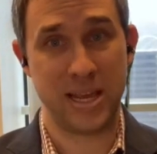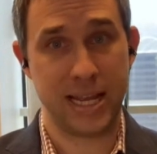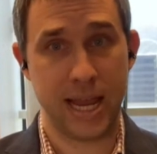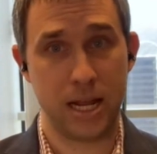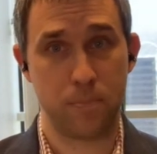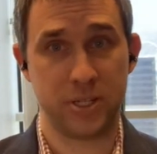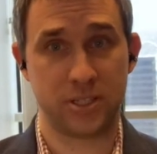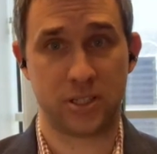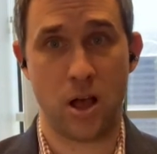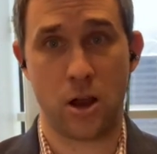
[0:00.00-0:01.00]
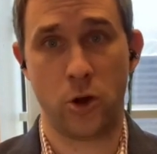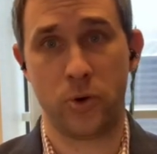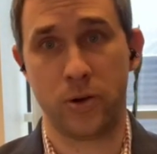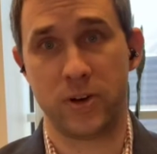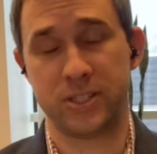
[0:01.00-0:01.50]
mitigating business
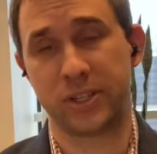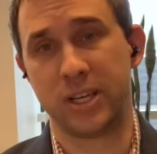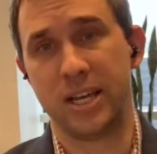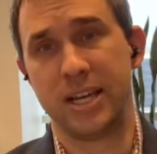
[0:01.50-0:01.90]
continuity risk